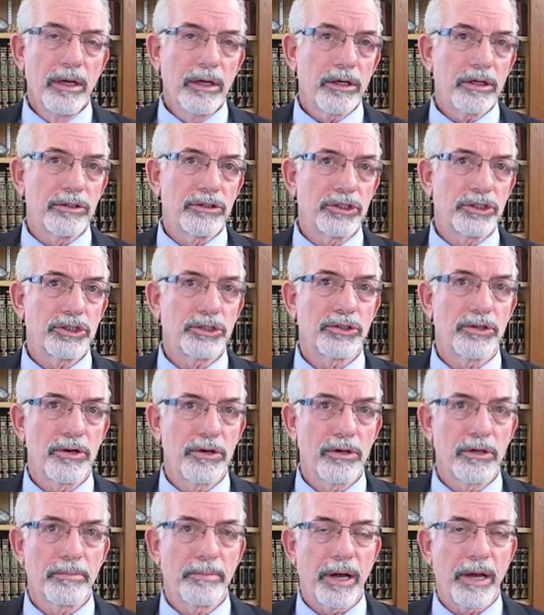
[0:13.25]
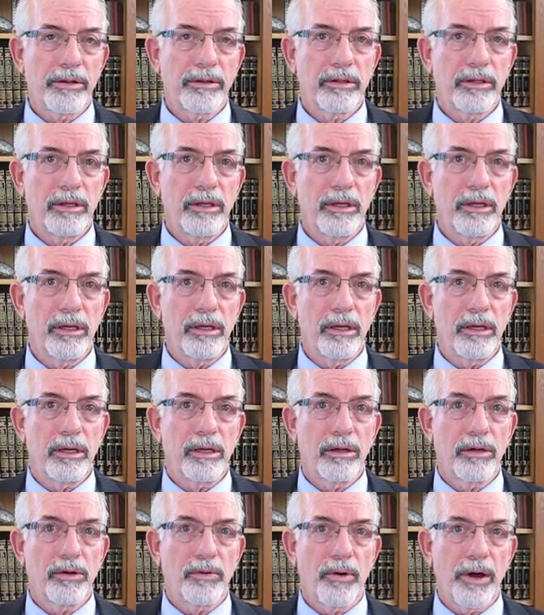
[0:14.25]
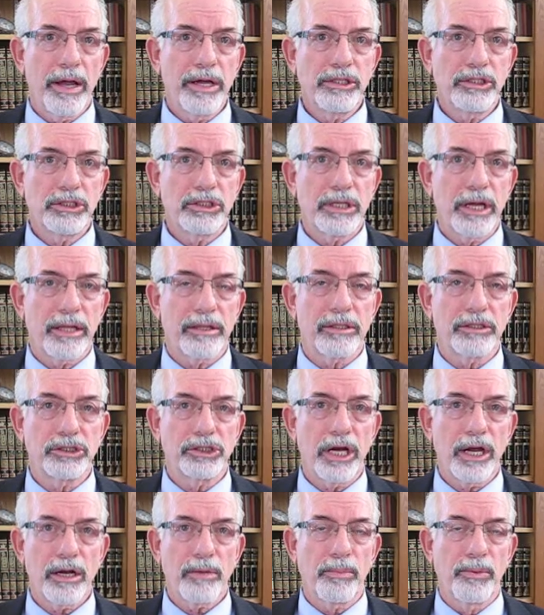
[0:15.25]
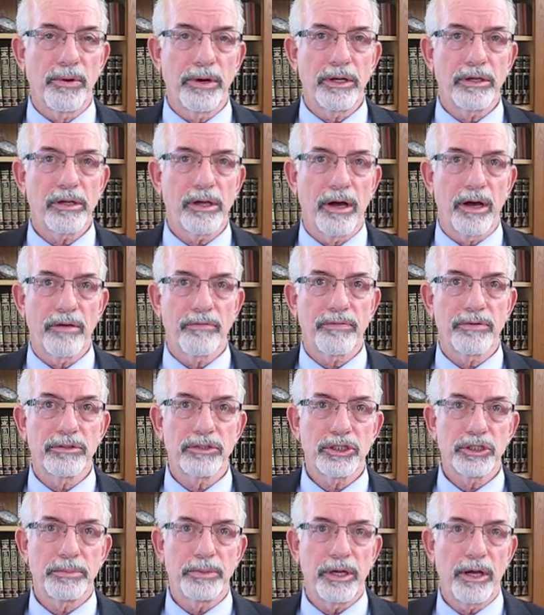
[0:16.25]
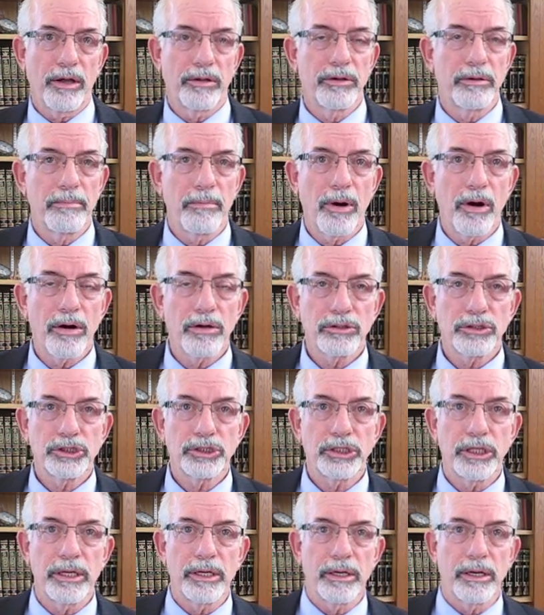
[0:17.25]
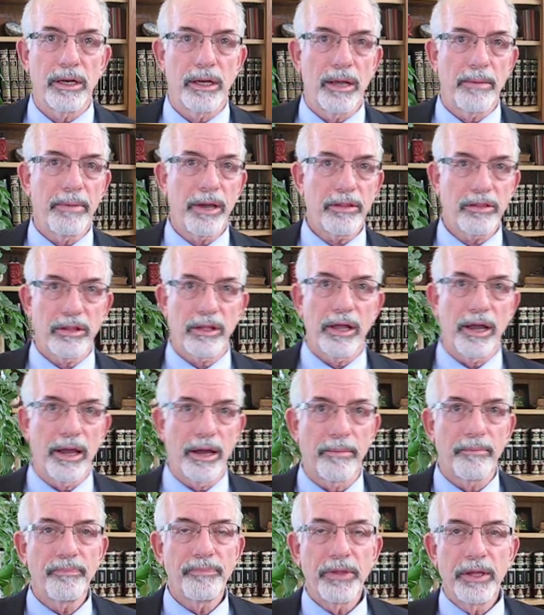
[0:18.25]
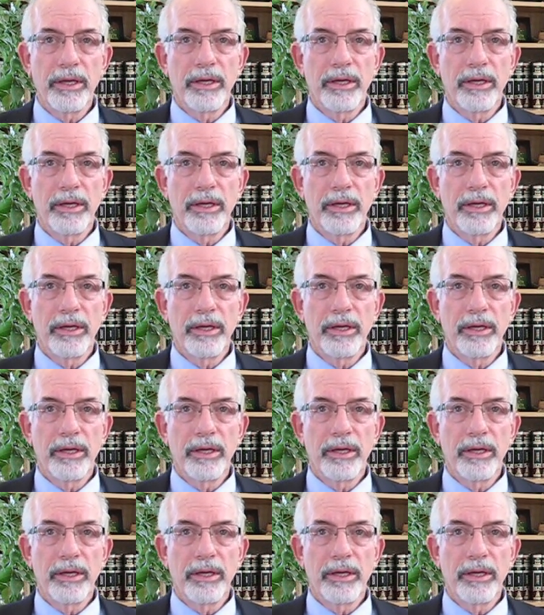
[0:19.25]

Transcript: concern about the Christ at the Checkpoint conference to be held in March in Bethlehem.